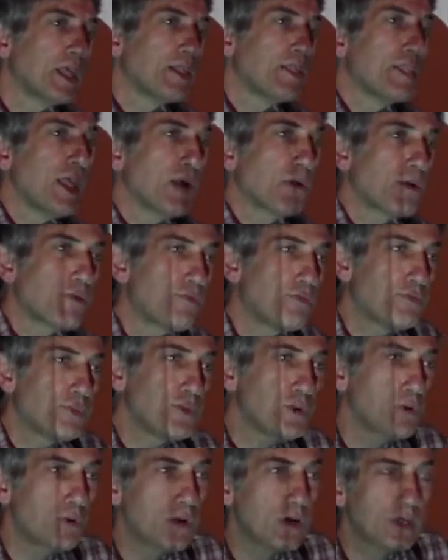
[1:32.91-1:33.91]
there were
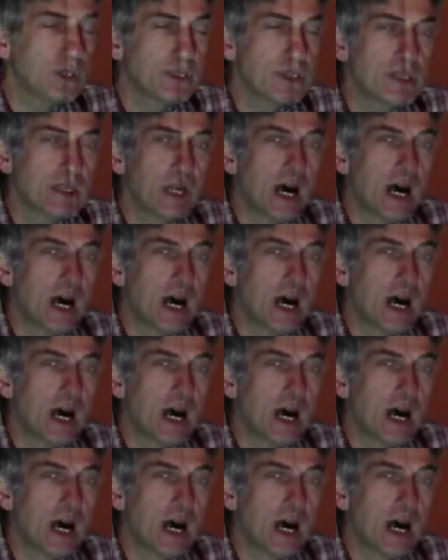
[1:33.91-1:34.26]
fewer